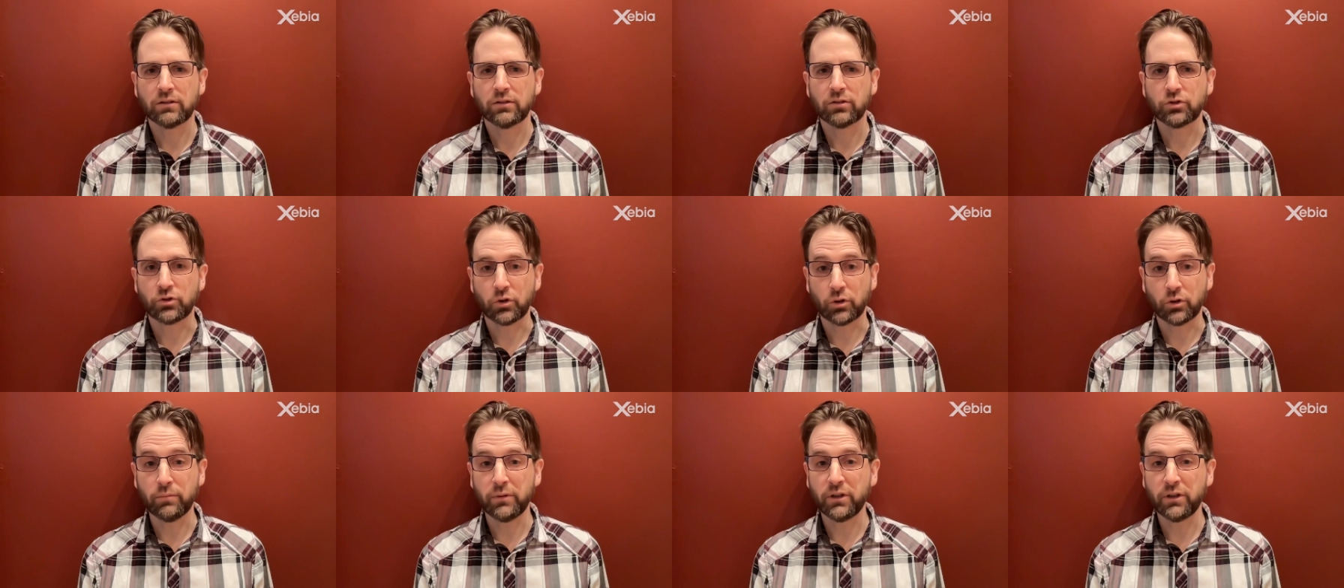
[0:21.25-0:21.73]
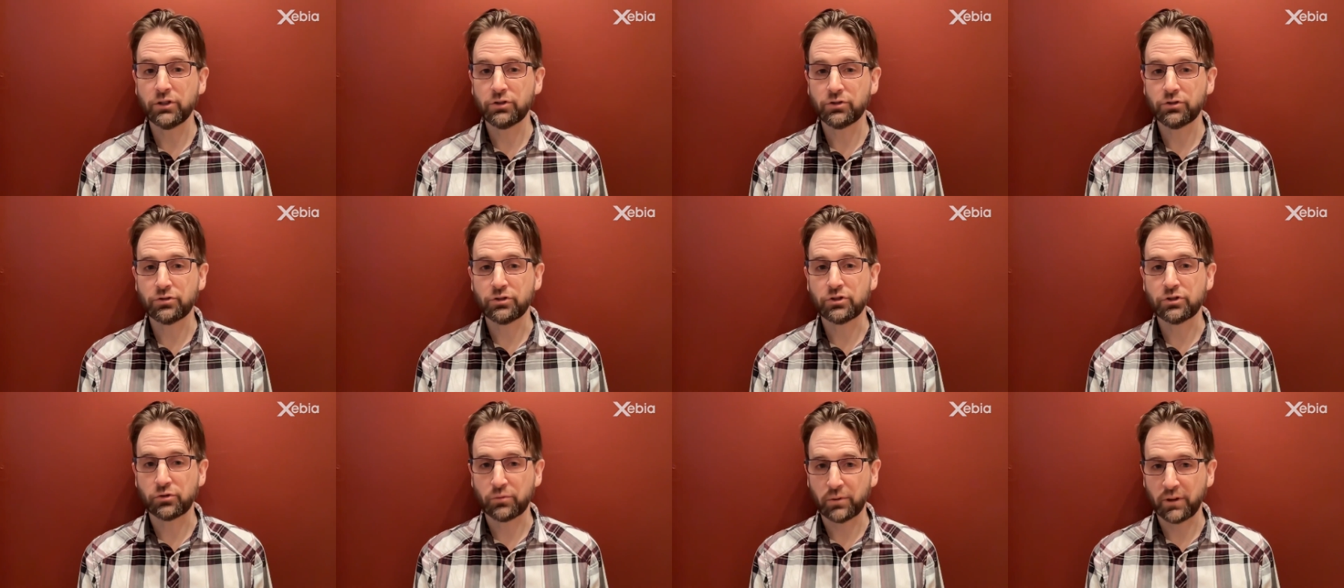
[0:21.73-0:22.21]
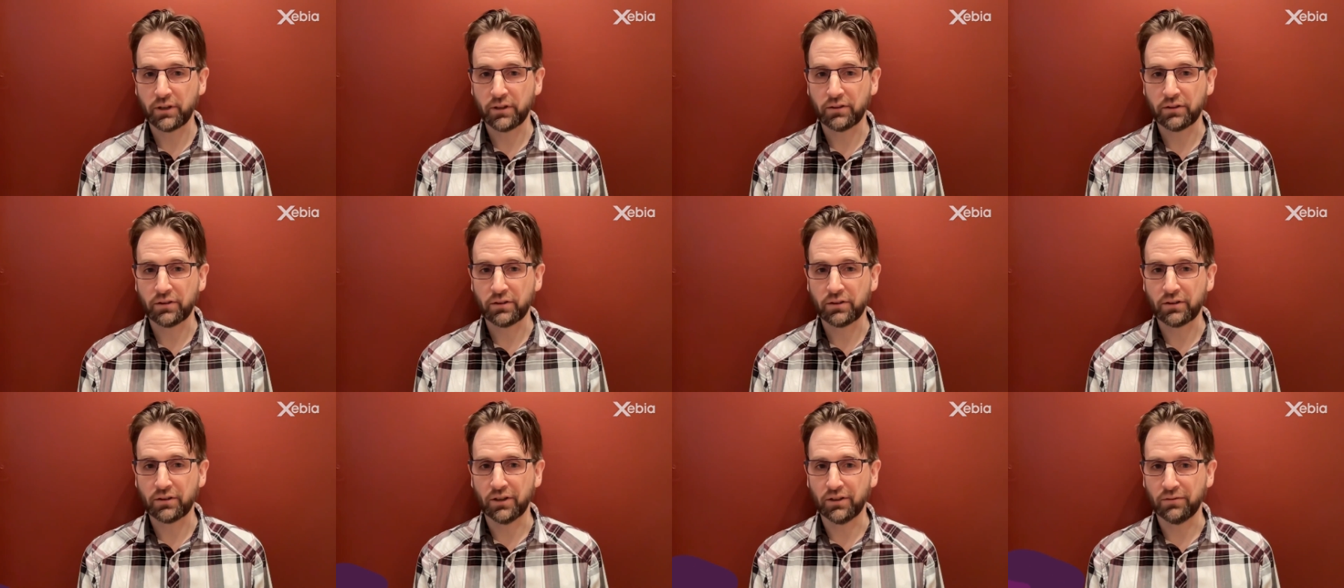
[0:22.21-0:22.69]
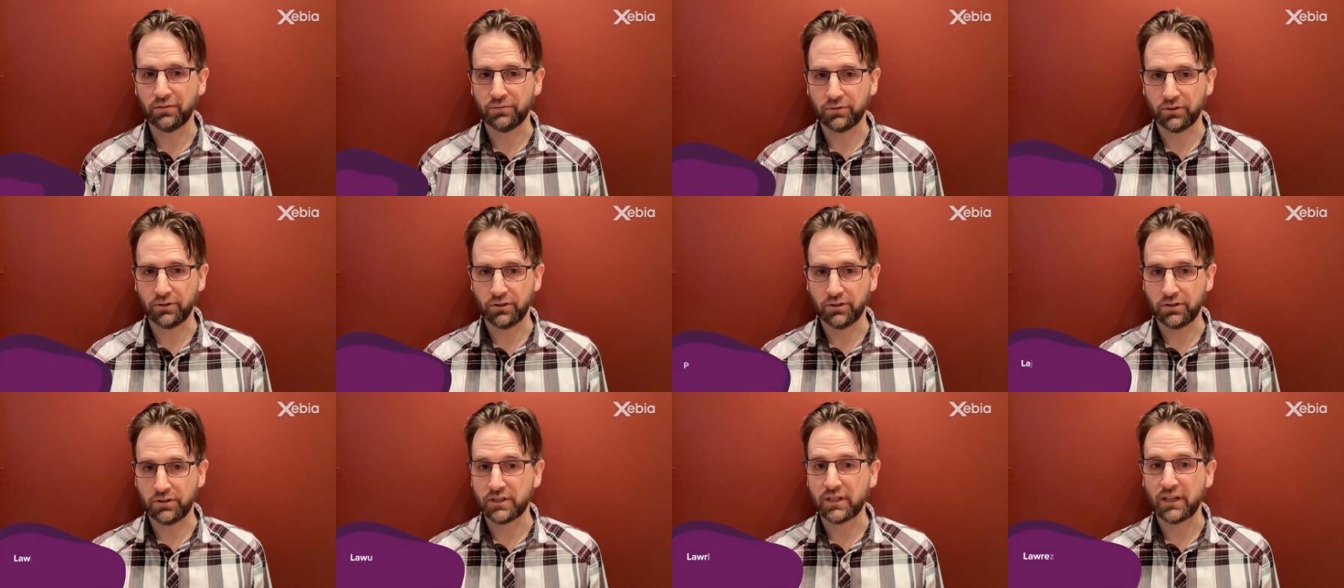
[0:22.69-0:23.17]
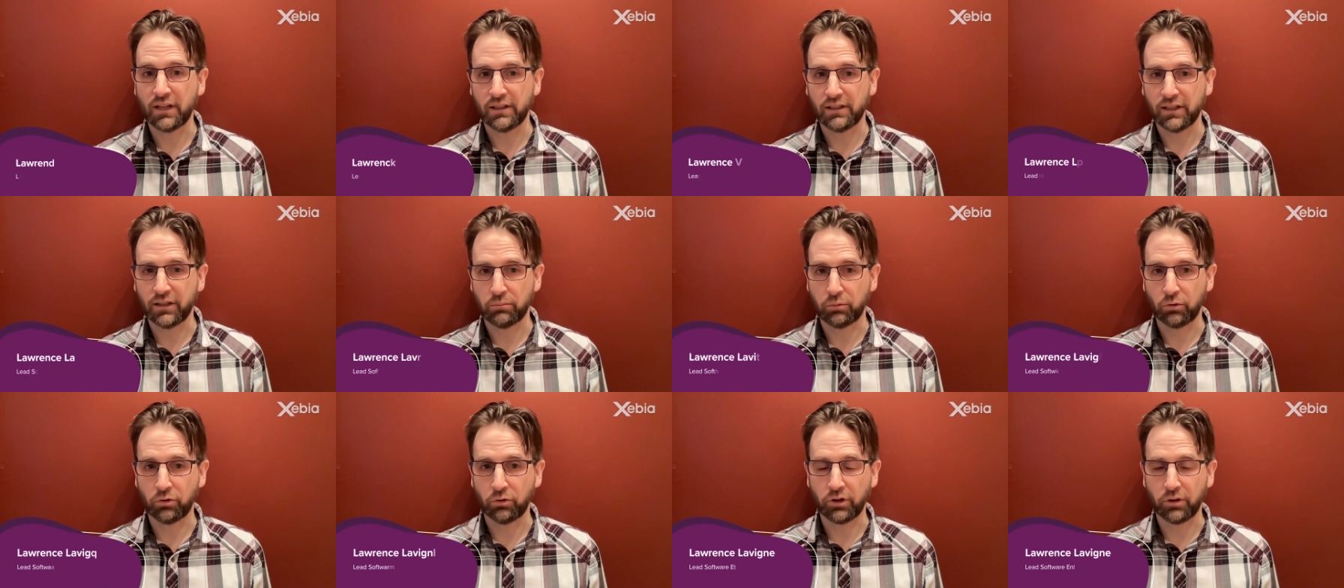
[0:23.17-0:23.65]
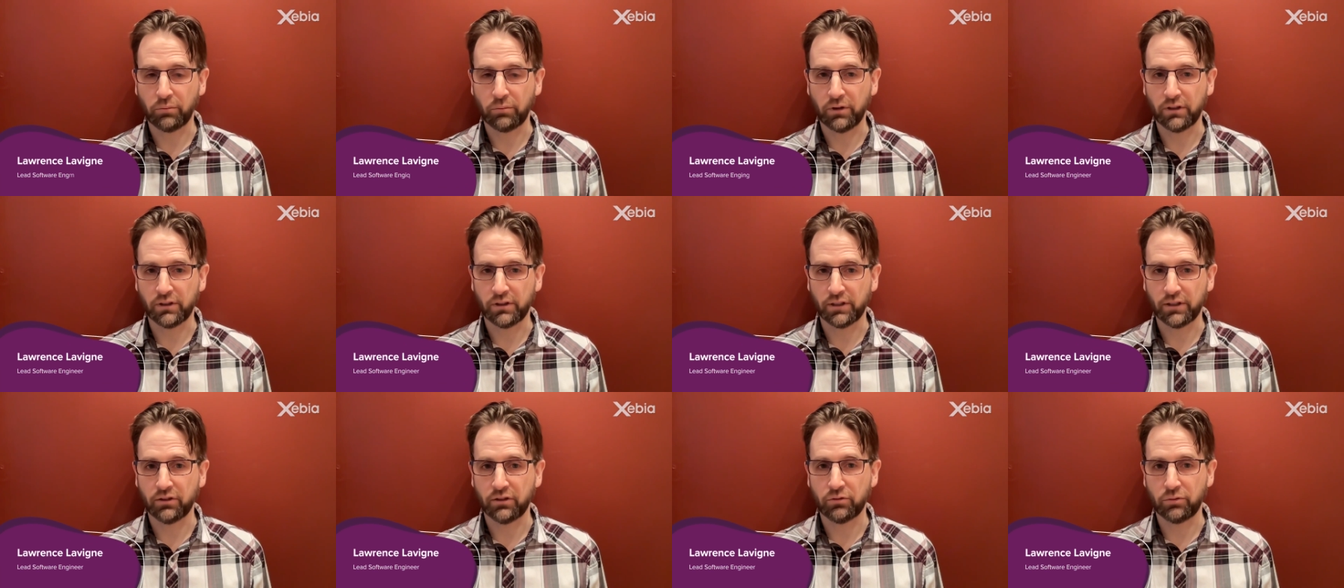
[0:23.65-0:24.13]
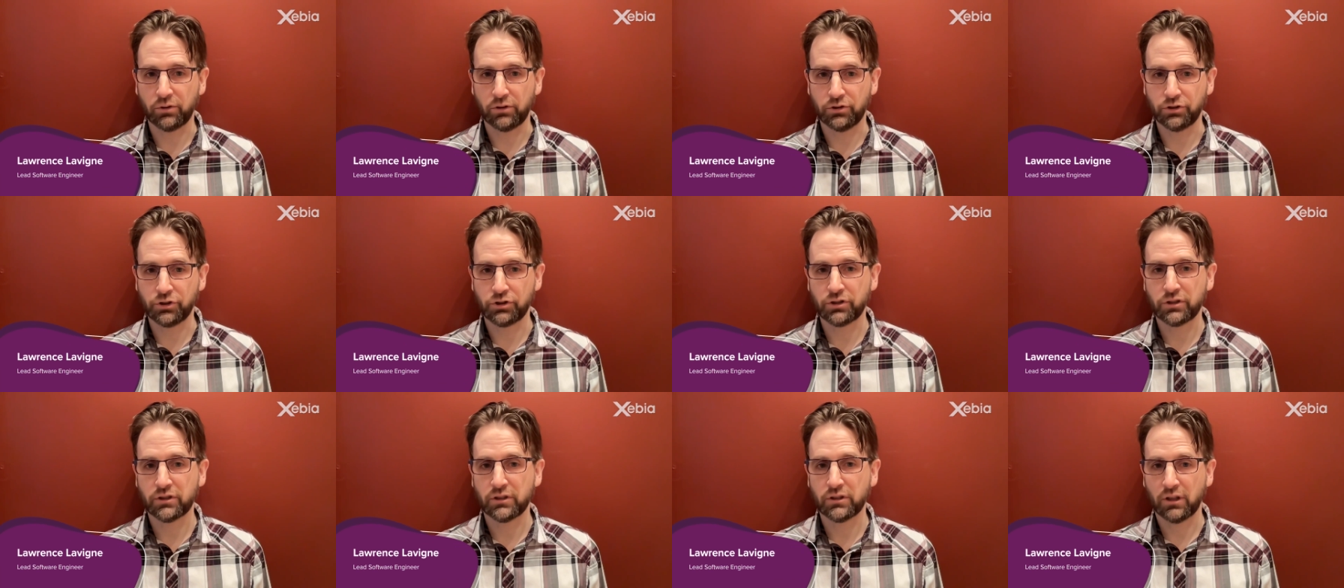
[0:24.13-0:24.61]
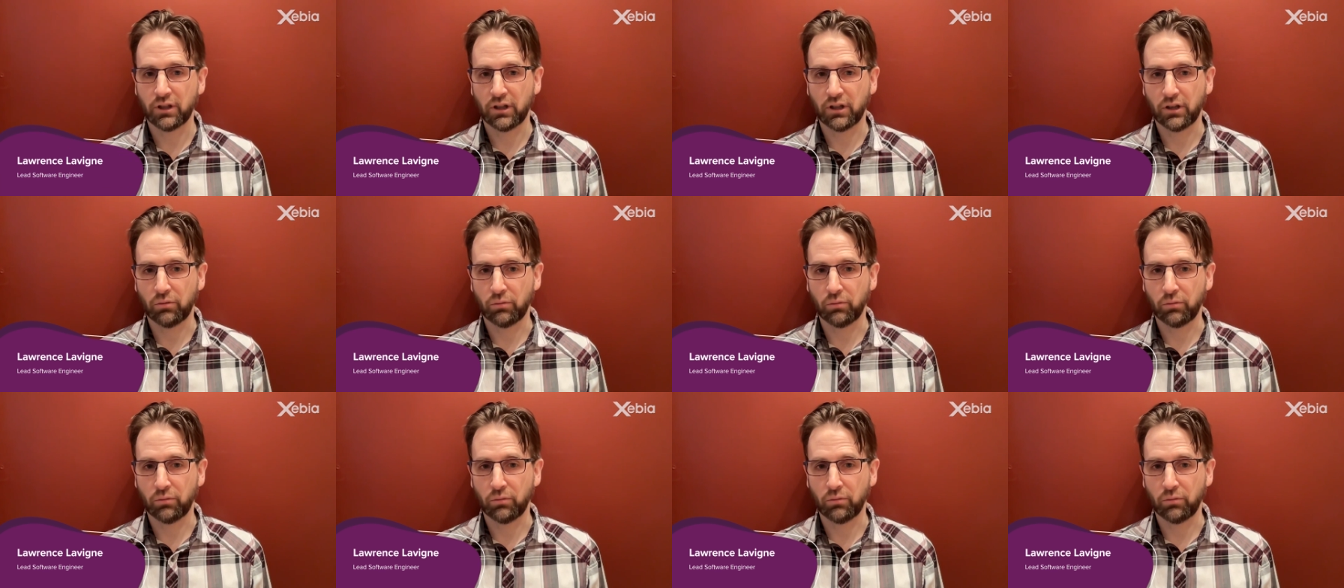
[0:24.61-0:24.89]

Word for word: So a major strength of the Scala programming language uh,